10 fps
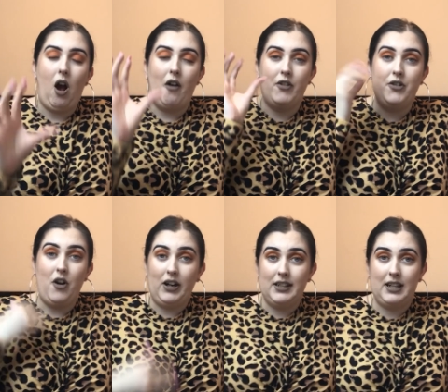of a
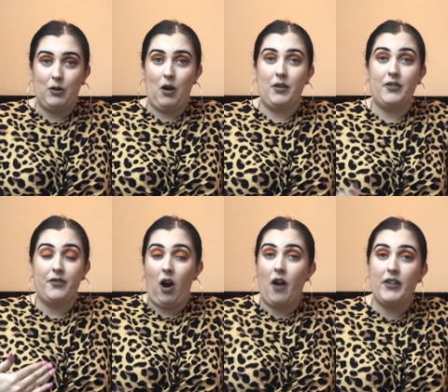ninetie when I was
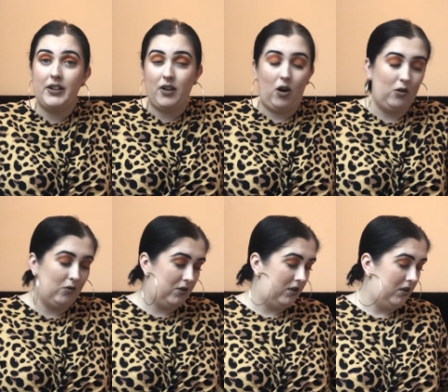five years
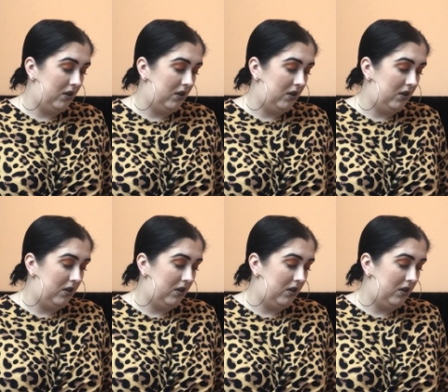old